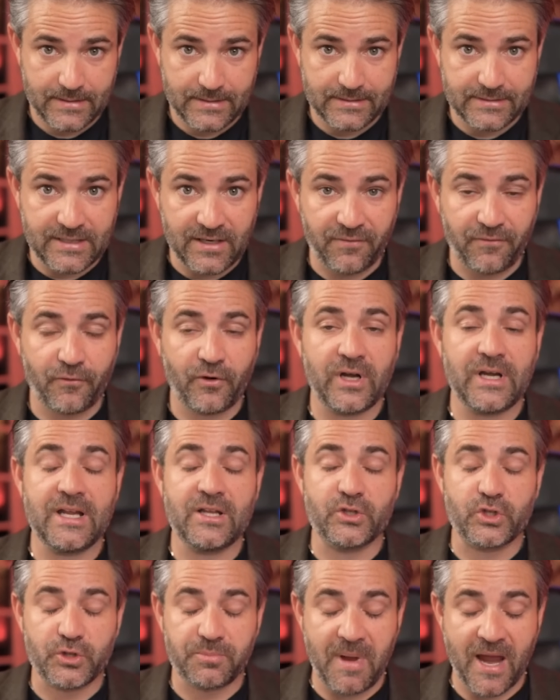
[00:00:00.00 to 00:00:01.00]
different
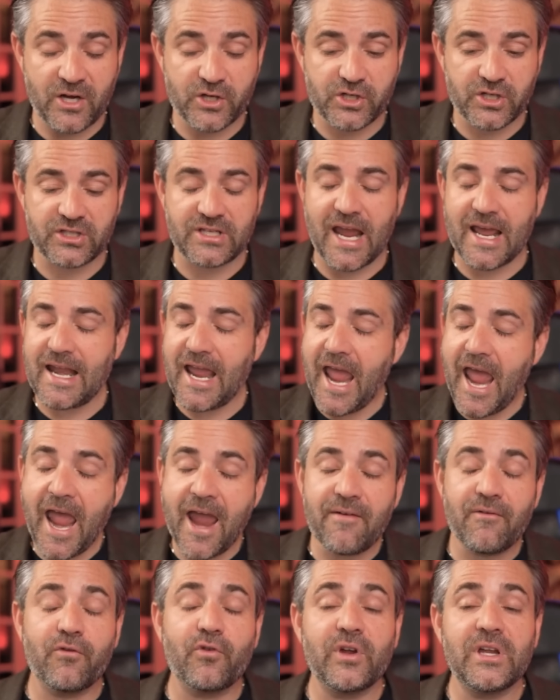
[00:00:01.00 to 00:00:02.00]
inspections at
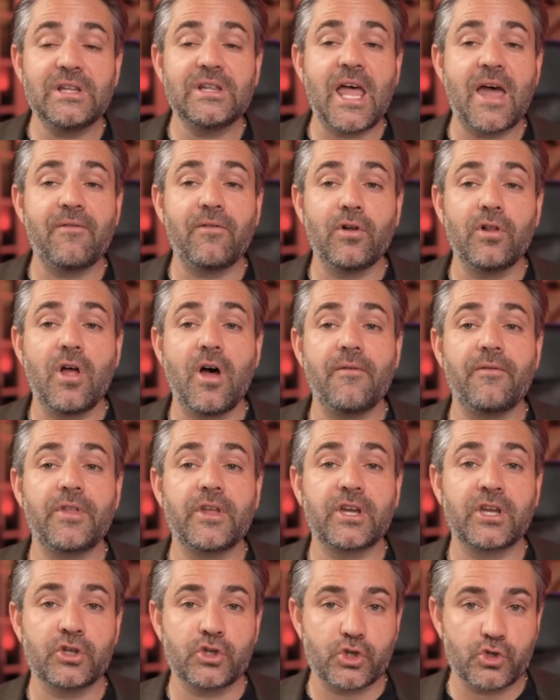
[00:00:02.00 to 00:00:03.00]
every level of the
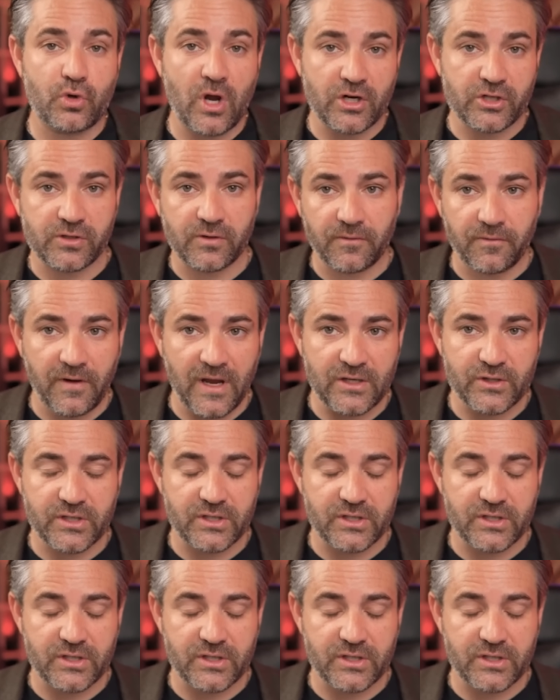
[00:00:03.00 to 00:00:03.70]
construction phase.